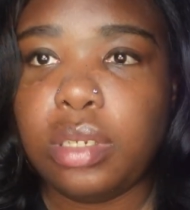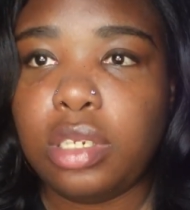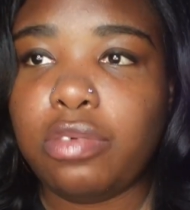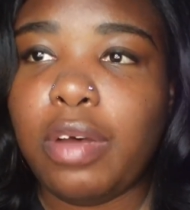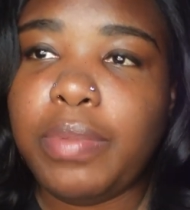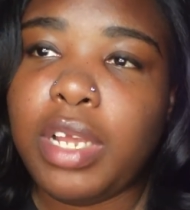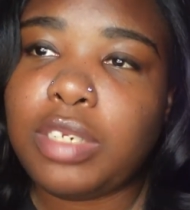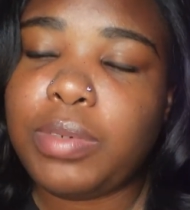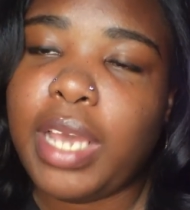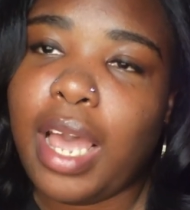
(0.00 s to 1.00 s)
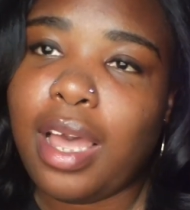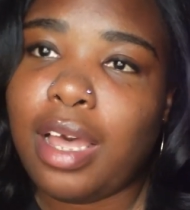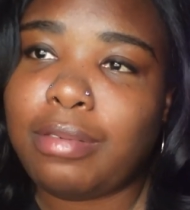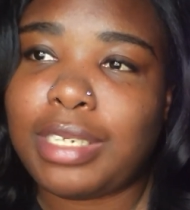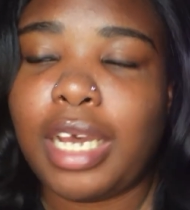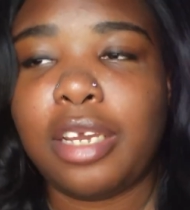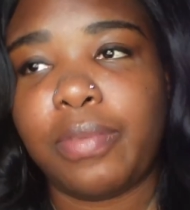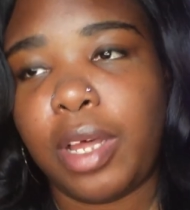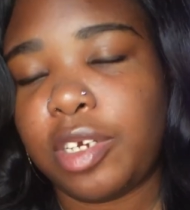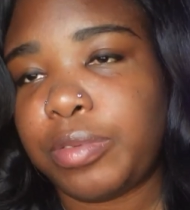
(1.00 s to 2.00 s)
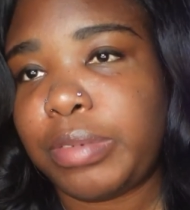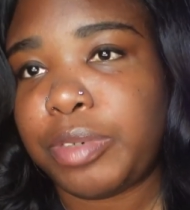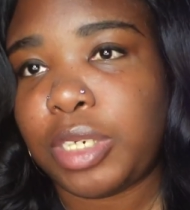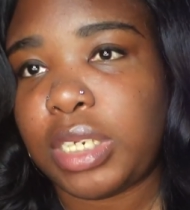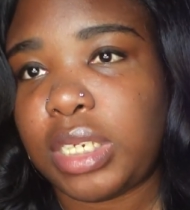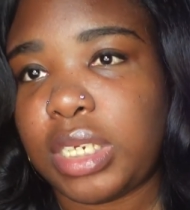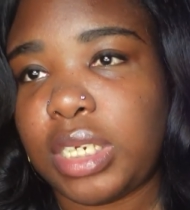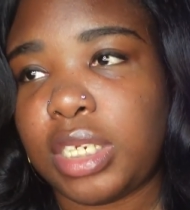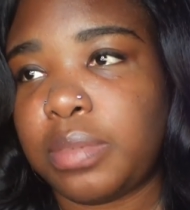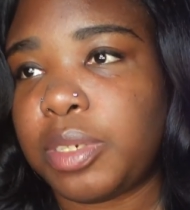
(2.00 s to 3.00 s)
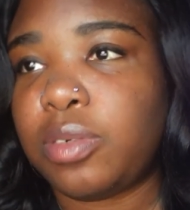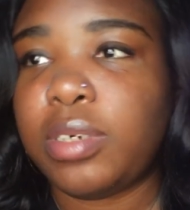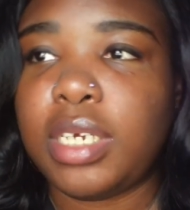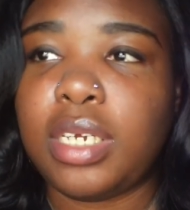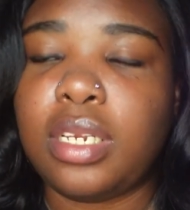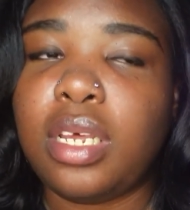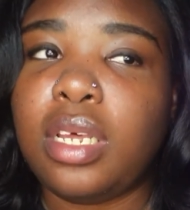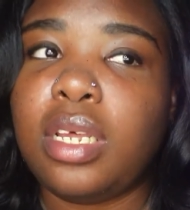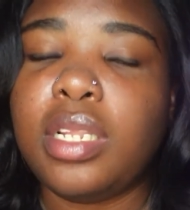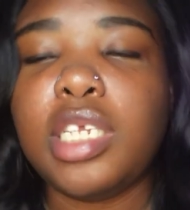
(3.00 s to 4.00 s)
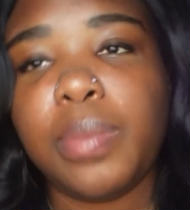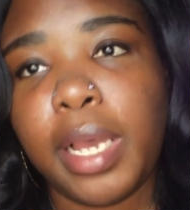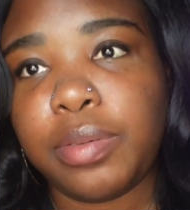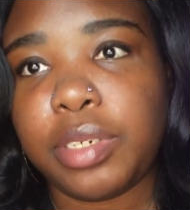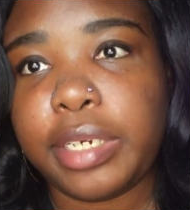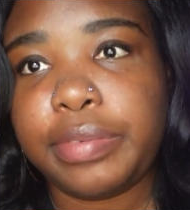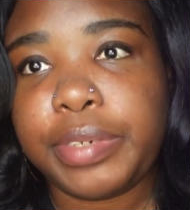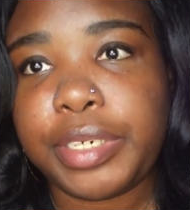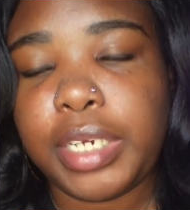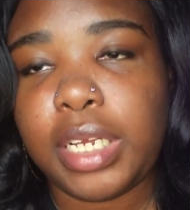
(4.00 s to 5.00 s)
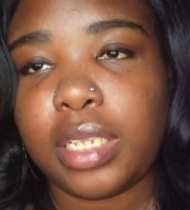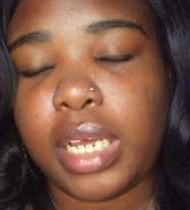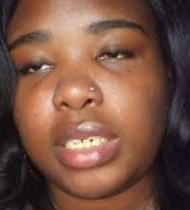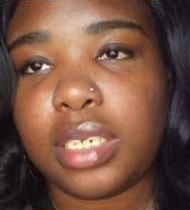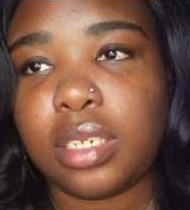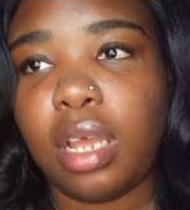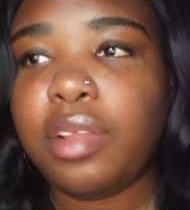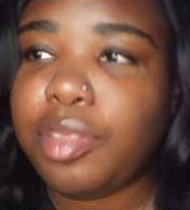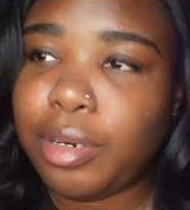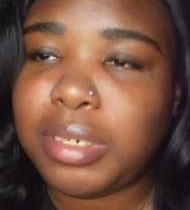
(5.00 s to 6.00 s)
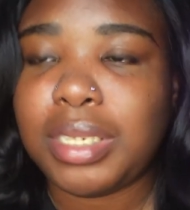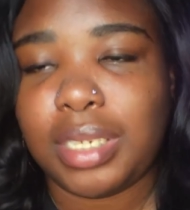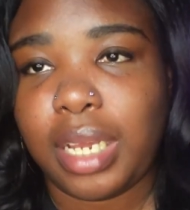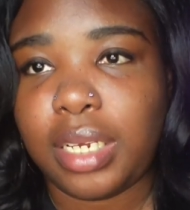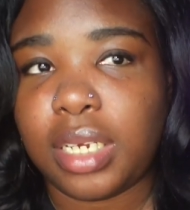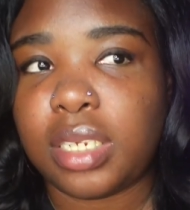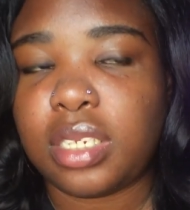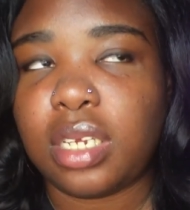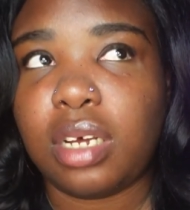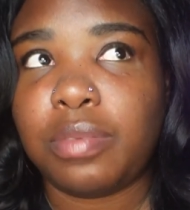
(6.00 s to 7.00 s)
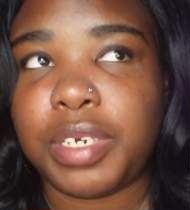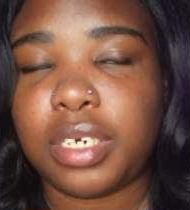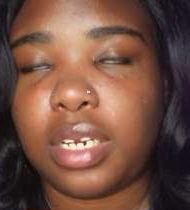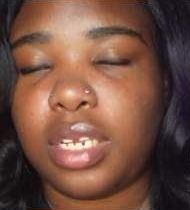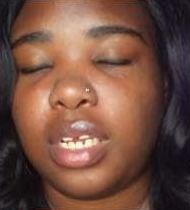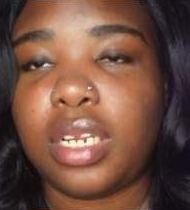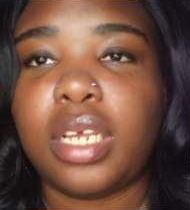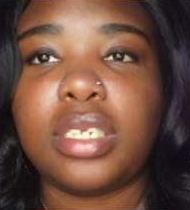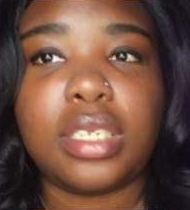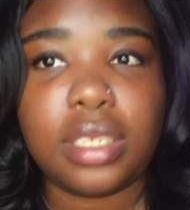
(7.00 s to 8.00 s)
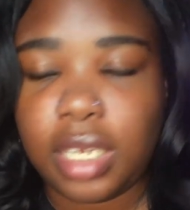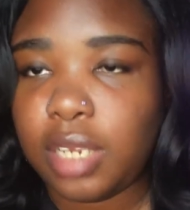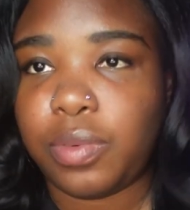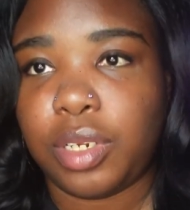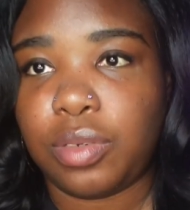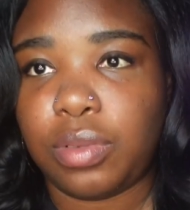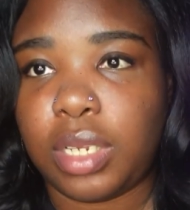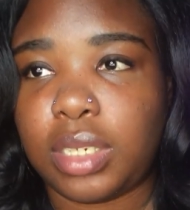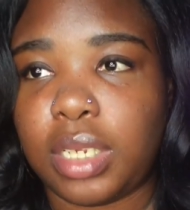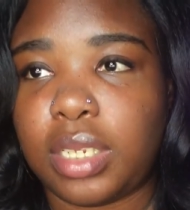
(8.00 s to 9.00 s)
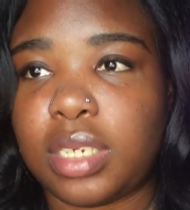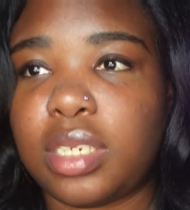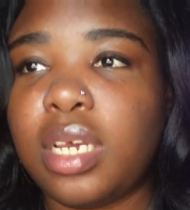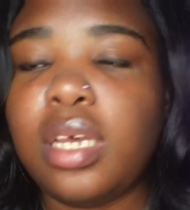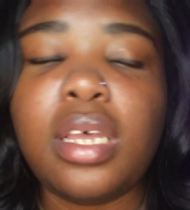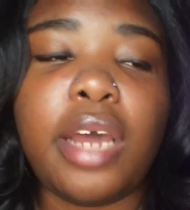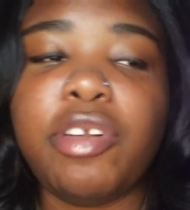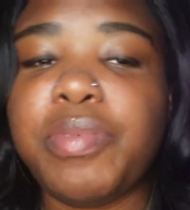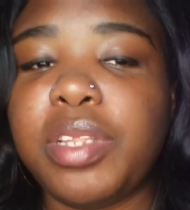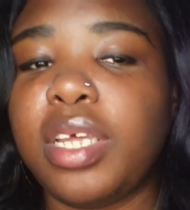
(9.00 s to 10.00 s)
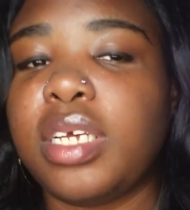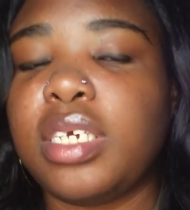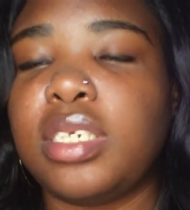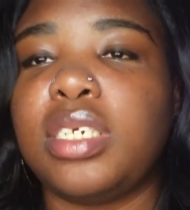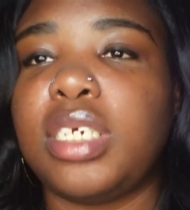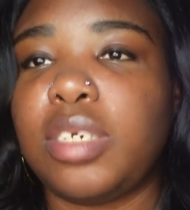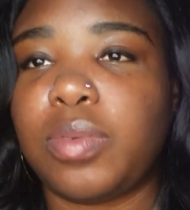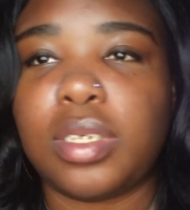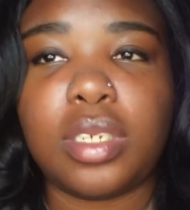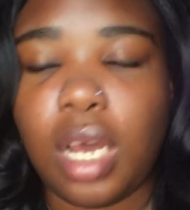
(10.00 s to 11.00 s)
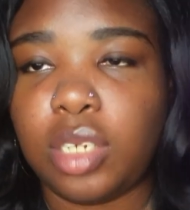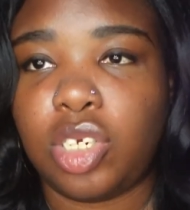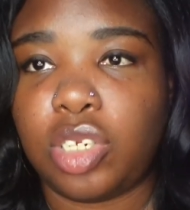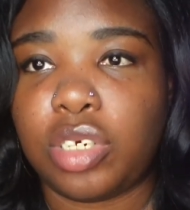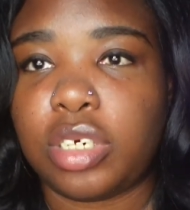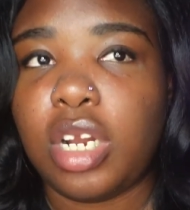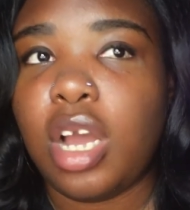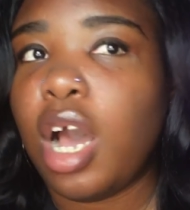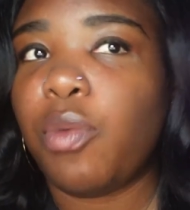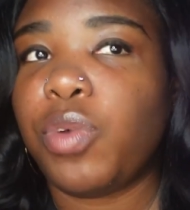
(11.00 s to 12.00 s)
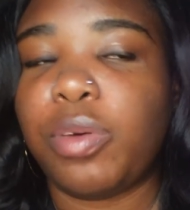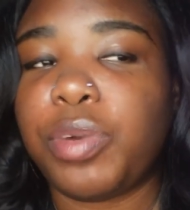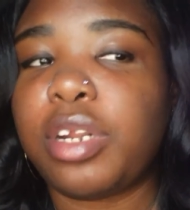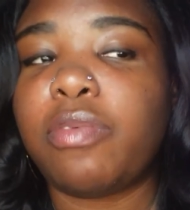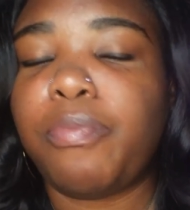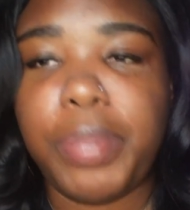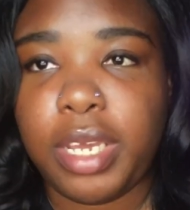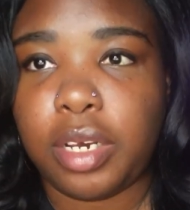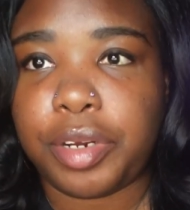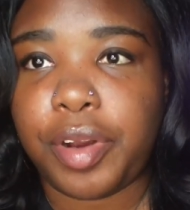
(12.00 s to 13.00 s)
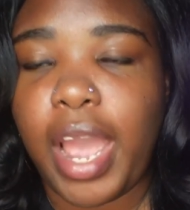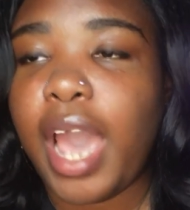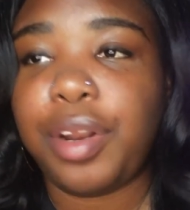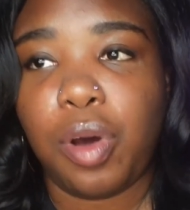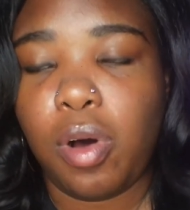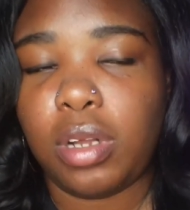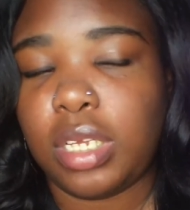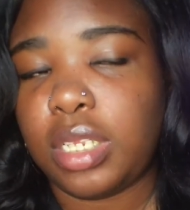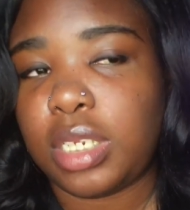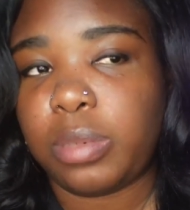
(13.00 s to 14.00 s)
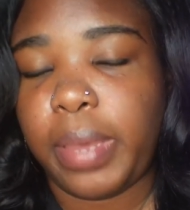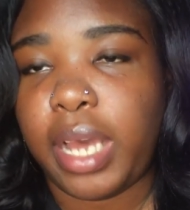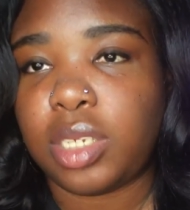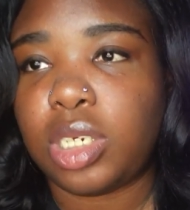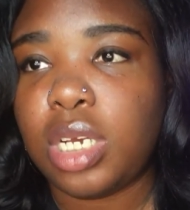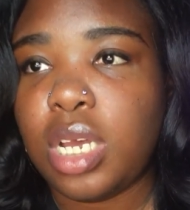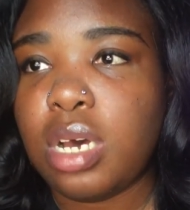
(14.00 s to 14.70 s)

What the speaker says: So up next we have Taya Valkyrie versus Izzy McQueen. This match was over in less than 30 seconds. Oh my god, I can't stand when I do things like this. I don't even think Izzy even touched her with a finger at all in this match.